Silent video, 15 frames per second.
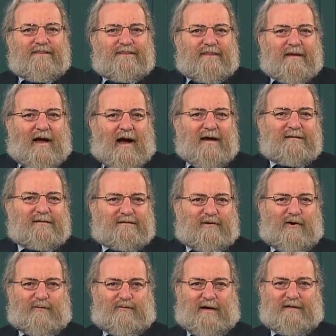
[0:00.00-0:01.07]
the
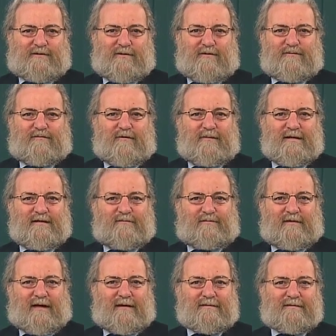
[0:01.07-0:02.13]
isotope ratios from these
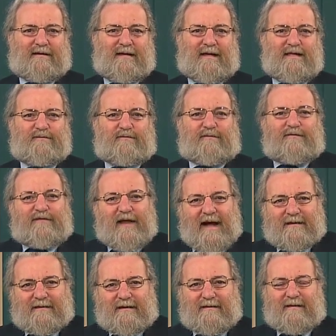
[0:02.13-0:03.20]
plants is
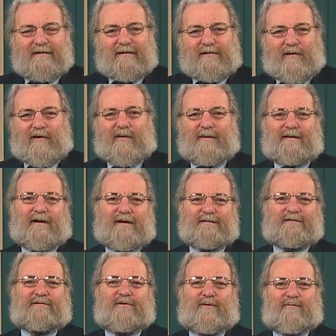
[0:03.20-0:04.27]
reflected in the carbon
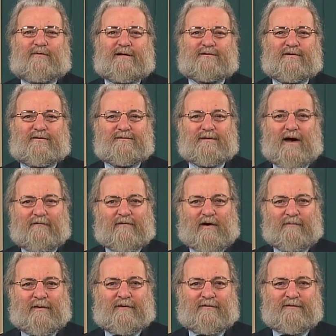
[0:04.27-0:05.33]
isotope ratios of our
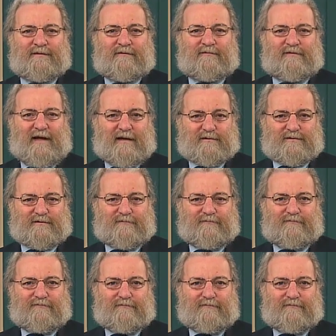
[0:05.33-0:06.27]
bones and flesh.